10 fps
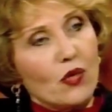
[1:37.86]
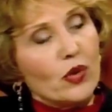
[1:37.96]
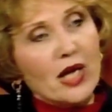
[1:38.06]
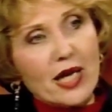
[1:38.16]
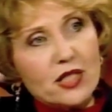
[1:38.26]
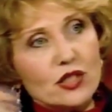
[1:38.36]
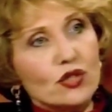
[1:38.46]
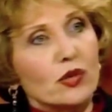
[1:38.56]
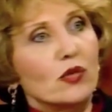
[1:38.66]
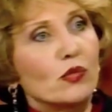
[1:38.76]
we got into
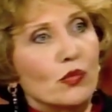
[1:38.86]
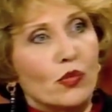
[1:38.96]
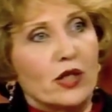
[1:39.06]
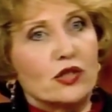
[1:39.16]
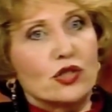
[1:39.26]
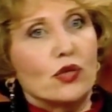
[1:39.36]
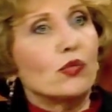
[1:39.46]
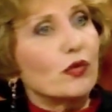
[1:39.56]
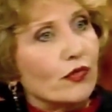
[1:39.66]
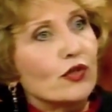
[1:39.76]
doing what
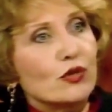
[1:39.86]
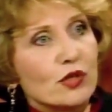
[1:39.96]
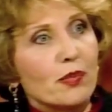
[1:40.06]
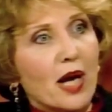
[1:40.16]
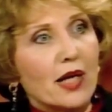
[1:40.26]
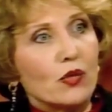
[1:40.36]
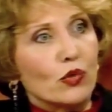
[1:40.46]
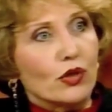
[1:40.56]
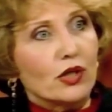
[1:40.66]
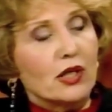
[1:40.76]
we refer to as body
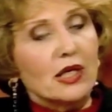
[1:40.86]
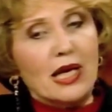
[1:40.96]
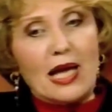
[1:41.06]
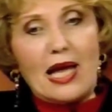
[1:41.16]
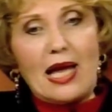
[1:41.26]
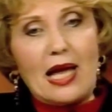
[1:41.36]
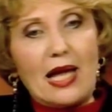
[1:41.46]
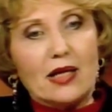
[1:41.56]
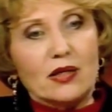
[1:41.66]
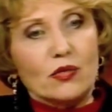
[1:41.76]
work.
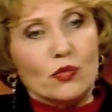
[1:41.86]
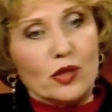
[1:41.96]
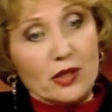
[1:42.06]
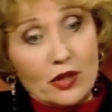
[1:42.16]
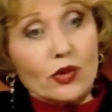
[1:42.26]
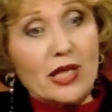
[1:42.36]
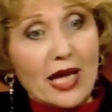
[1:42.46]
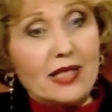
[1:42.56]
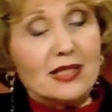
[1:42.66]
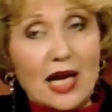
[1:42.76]
And we literally had